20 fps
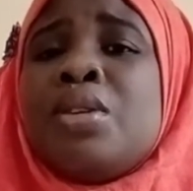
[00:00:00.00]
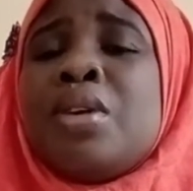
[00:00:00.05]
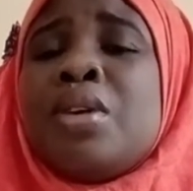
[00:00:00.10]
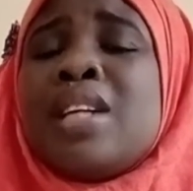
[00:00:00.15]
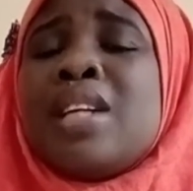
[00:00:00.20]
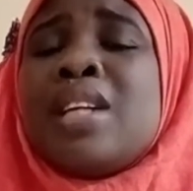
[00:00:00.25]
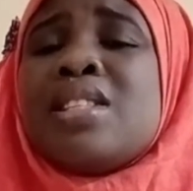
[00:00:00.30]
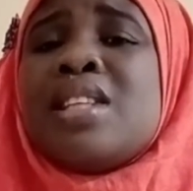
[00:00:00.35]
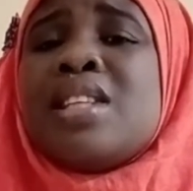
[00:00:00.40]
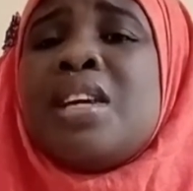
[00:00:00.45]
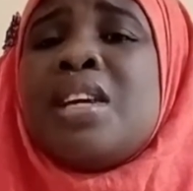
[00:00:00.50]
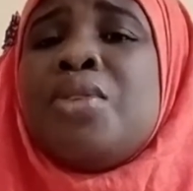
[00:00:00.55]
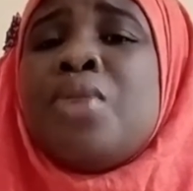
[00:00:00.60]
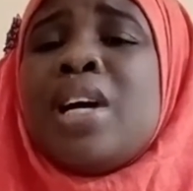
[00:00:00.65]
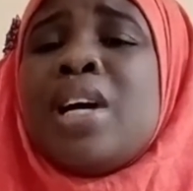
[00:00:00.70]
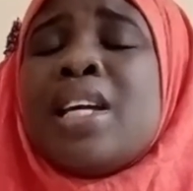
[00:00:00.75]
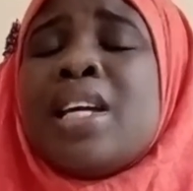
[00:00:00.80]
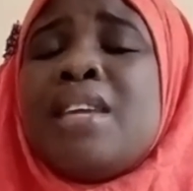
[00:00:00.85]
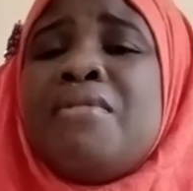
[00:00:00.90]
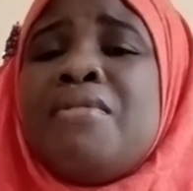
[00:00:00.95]
say you are
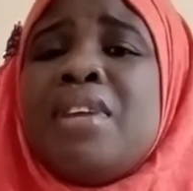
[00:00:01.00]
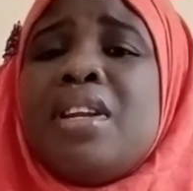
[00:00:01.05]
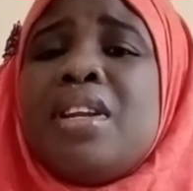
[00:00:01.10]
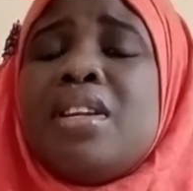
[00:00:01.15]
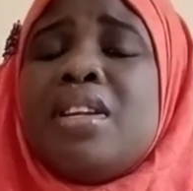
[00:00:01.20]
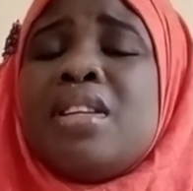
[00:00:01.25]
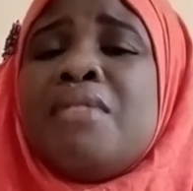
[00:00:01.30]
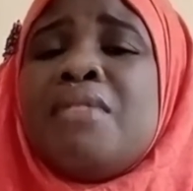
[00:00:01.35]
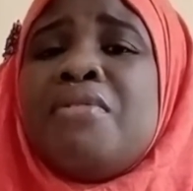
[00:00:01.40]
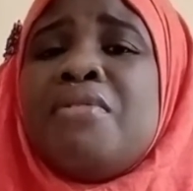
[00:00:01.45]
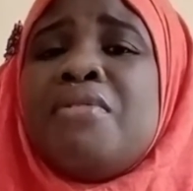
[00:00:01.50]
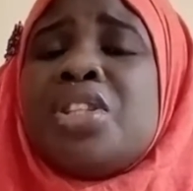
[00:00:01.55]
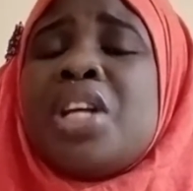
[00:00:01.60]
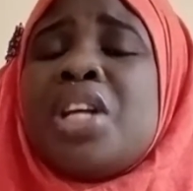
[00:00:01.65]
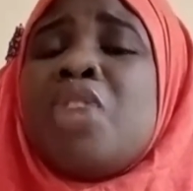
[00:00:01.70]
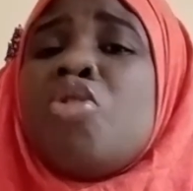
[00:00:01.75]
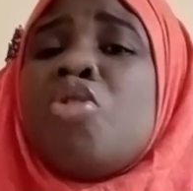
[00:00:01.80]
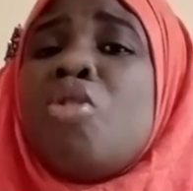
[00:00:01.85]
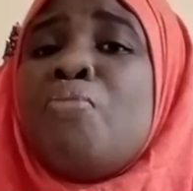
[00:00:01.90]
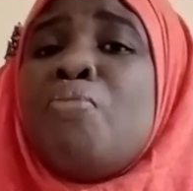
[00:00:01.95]
giving the fish a
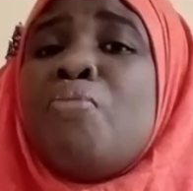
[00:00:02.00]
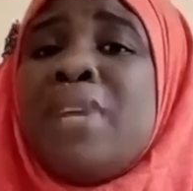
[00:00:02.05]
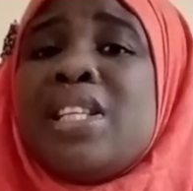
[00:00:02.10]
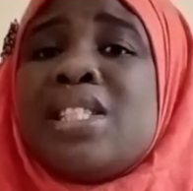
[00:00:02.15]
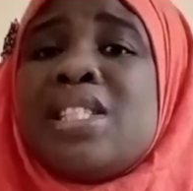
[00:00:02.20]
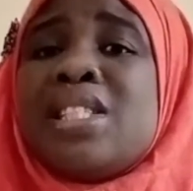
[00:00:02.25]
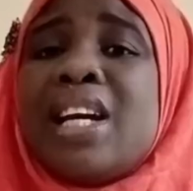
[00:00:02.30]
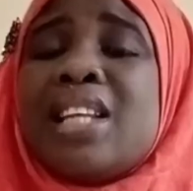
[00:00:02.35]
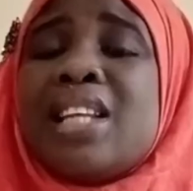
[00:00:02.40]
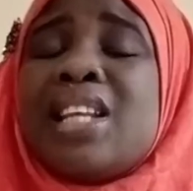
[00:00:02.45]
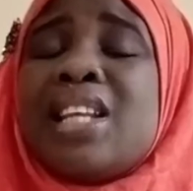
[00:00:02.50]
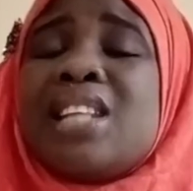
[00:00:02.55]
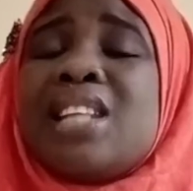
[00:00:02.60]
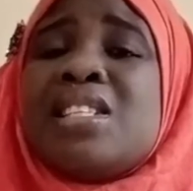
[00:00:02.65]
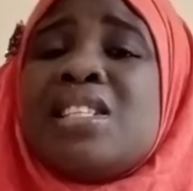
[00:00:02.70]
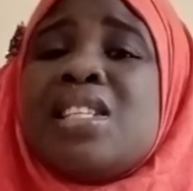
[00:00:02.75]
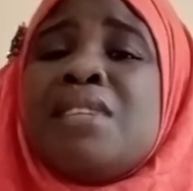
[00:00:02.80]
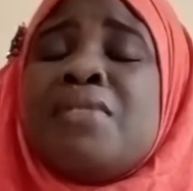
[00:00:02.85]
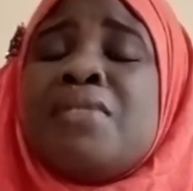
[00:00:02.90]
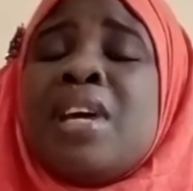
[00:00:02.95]
complete diet. That
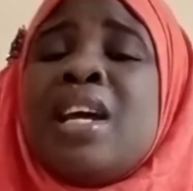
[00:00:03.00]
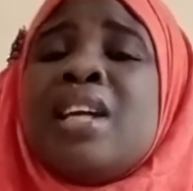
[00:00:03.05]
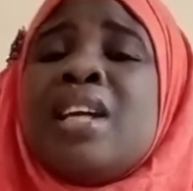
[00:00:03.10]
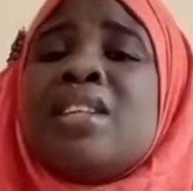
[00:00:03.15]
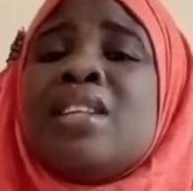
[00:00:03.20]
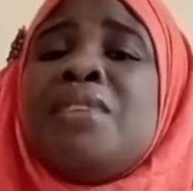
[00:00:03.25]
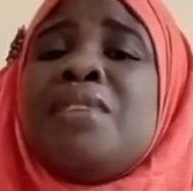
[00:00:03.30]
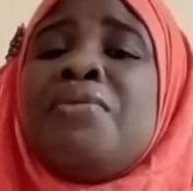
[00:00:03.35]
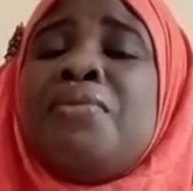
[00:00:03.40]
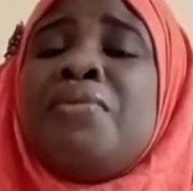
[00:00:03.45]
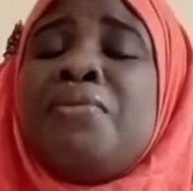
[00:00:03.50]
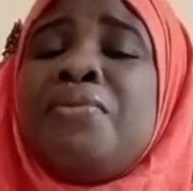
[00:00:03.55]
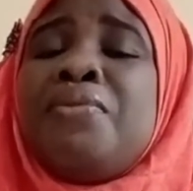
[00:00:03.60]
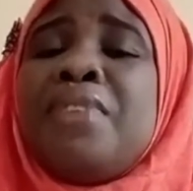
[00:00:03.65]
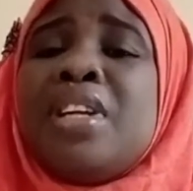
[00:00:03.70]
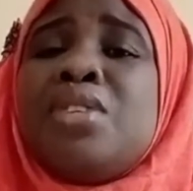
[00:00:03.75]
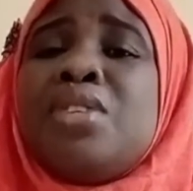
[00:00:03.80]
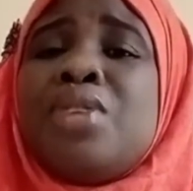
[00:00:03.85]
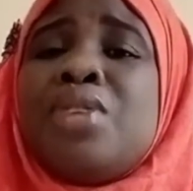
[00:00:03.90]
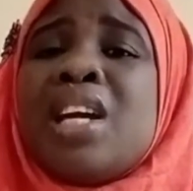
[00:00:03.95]
is, if the
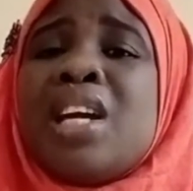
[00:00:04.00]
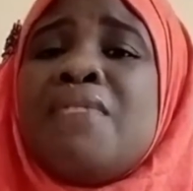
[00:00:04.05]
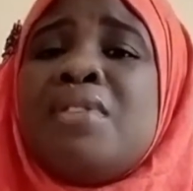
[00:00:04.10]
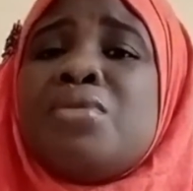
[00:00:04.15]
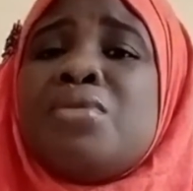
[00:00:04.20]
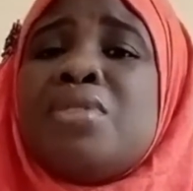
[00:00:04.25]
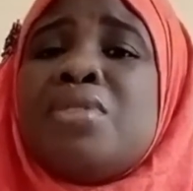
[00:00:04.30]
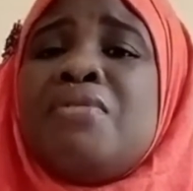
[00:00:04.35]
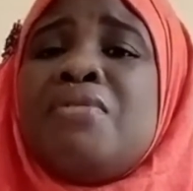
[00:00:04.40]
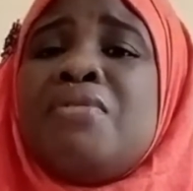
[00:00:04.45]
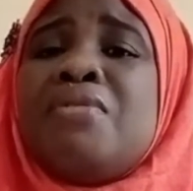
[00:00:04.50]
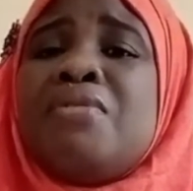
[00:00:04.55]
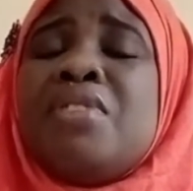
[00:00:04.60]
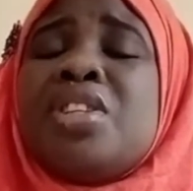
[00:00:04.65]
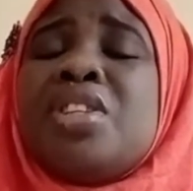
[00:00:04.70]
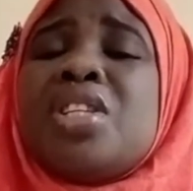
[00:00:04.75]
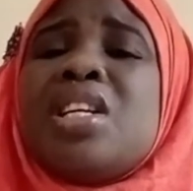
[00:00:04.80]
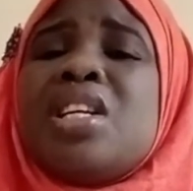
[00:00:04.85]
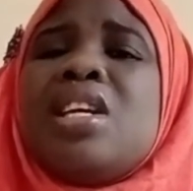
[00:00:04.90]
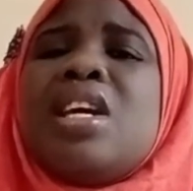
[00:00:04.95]
feed you are giving to the
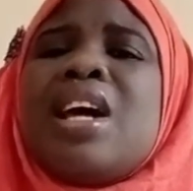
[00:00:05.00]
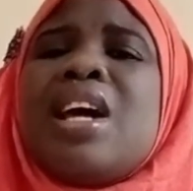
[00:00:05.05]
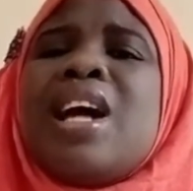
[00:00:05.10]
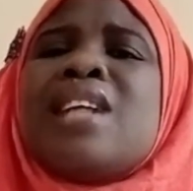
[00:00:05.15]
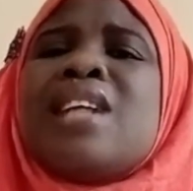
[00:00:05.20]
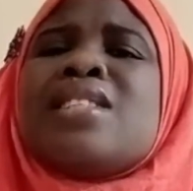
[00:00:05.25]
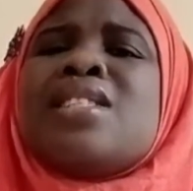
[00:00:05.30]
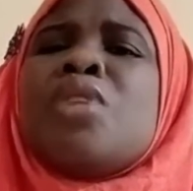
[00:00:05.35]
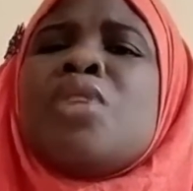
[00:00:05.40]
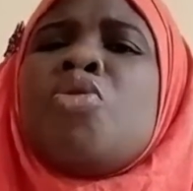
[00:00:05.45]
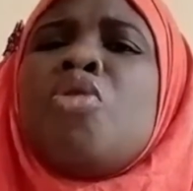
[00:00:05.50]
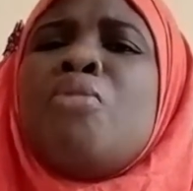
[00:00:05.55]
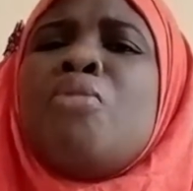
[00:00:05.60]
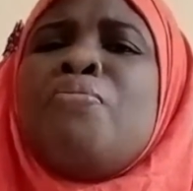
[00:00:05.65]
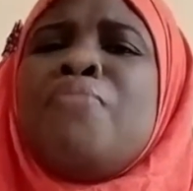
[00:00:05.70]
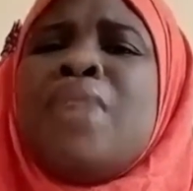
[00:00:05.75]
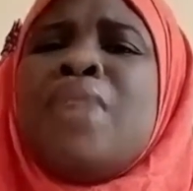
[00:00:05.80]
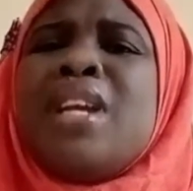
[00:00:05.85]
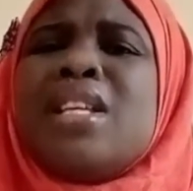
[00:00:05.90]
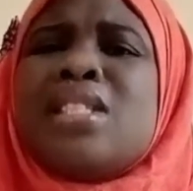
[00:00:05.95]
fish has the
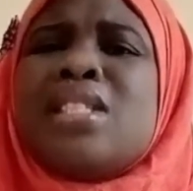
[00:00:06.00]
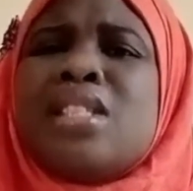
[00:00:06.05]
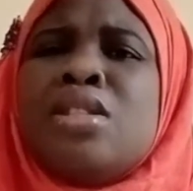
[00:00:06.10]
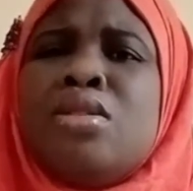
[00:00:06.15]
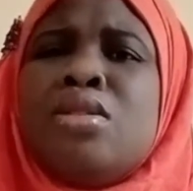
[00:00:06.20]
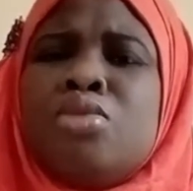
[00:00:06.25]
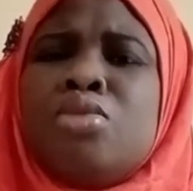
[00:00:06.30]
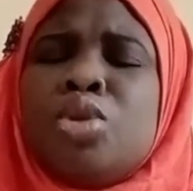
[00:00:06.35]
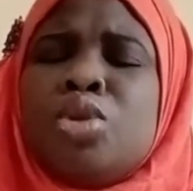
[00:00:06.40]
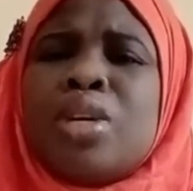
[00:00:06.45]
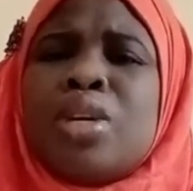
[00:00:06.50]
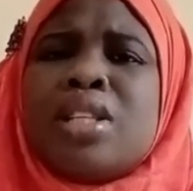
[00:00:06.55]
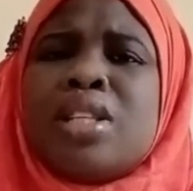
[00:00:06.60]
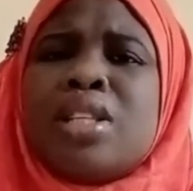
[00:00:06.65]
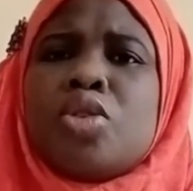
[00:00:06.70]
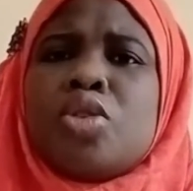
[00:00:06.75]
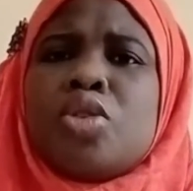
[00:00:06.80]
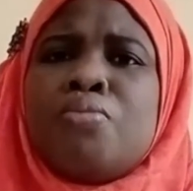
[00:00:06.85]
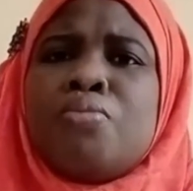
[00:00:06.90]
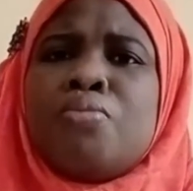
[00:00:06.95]
complete nutrient
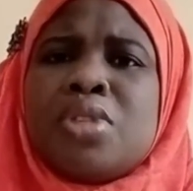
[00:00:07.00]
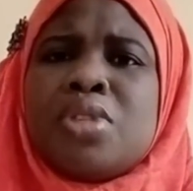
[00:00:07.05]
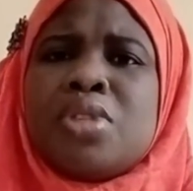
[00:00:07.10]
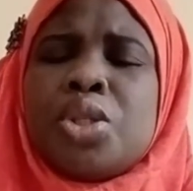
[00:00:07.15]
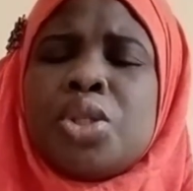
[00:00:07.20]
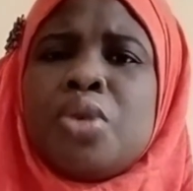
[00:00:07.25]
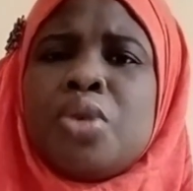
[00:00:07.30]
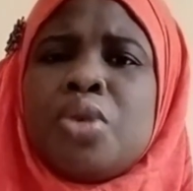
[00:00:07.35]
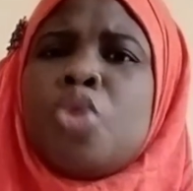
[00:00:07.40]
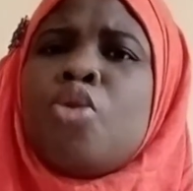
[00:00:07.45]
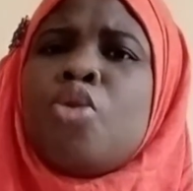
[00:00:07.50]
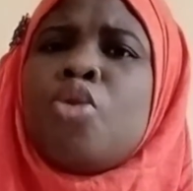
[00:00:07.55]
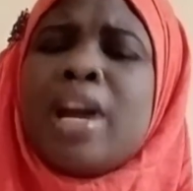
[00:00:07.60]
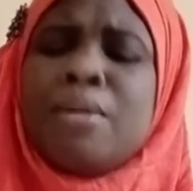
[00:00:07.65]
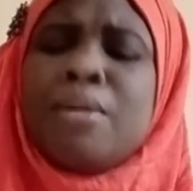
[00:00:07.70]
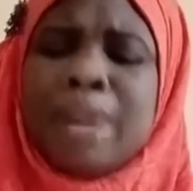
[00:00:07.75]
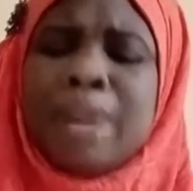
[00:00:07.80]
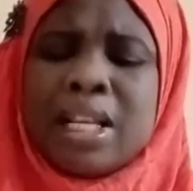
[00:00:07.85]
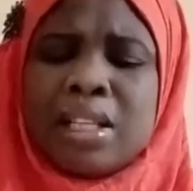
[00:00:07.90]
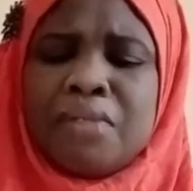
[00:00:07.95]
composition
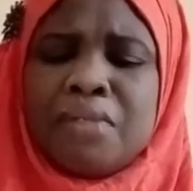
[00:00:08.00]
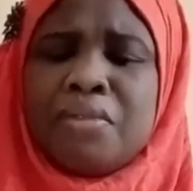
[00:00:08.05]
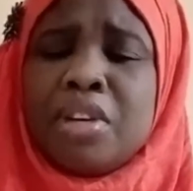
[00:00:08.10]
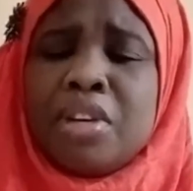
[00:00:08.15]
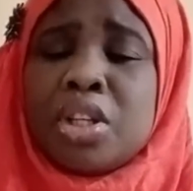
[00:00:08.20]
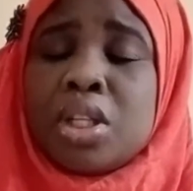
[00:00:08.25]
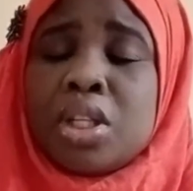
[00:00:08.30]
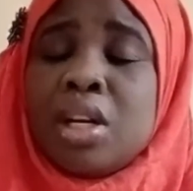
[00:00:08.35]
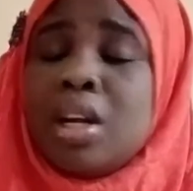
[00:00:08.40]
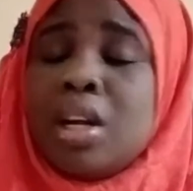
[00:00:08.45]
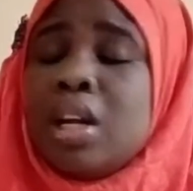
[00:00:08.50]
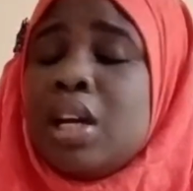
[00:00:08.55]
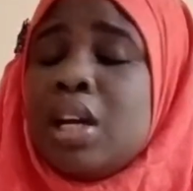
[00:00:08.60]
required by the fish.